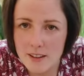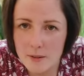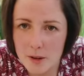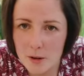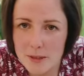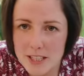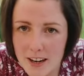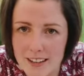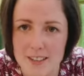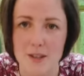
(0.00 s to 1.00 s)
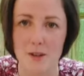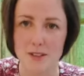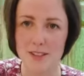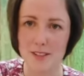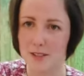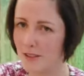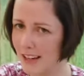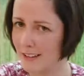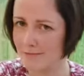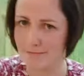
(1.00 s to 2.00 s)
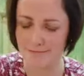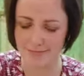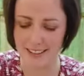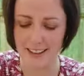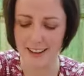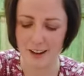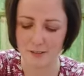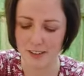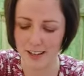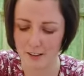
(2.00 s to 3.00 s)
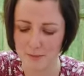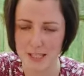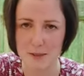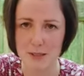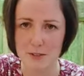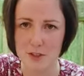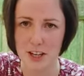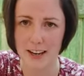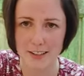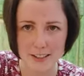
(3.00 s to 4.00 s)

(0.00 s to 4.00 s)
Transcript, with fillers: will be tiny dots on the screen. I feel like I've missed a bit of chat.